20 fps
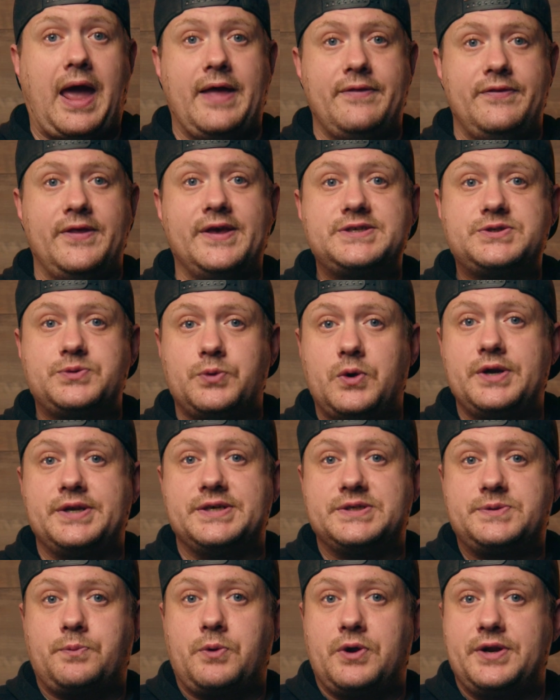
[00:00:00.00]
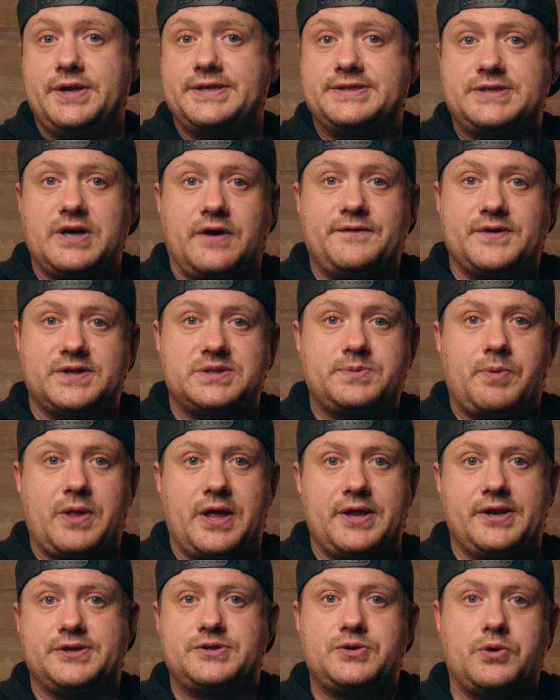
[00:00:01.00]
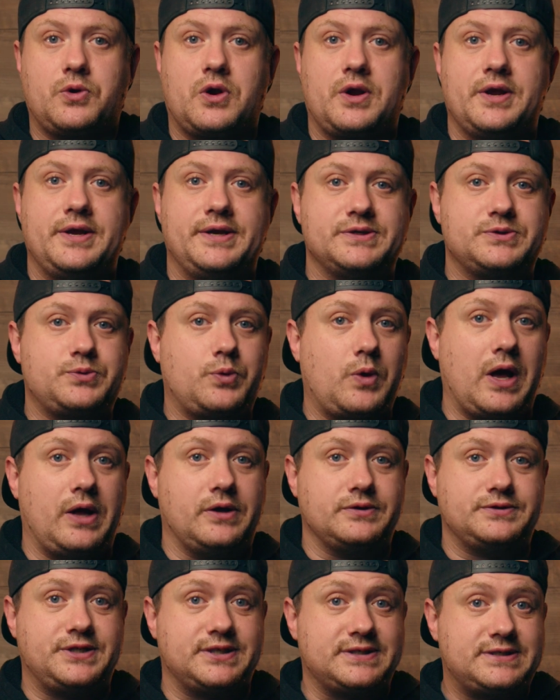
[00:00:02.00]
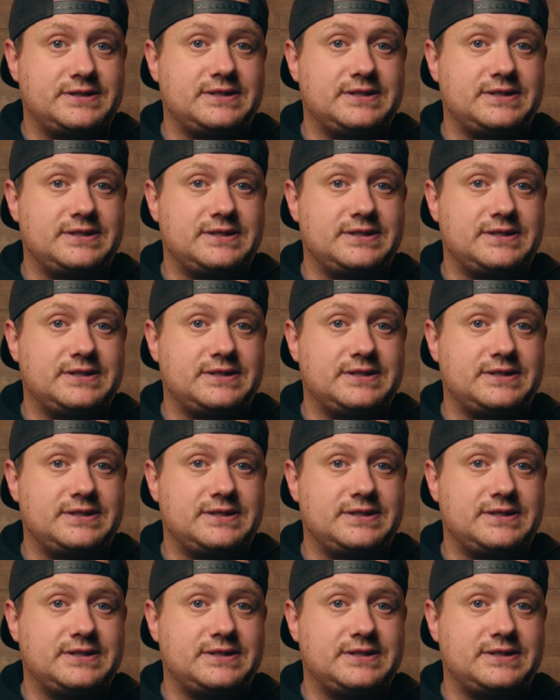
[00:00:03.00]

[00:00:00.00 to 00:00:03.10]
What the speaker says: And this one is pretty self-explanatory as well. Just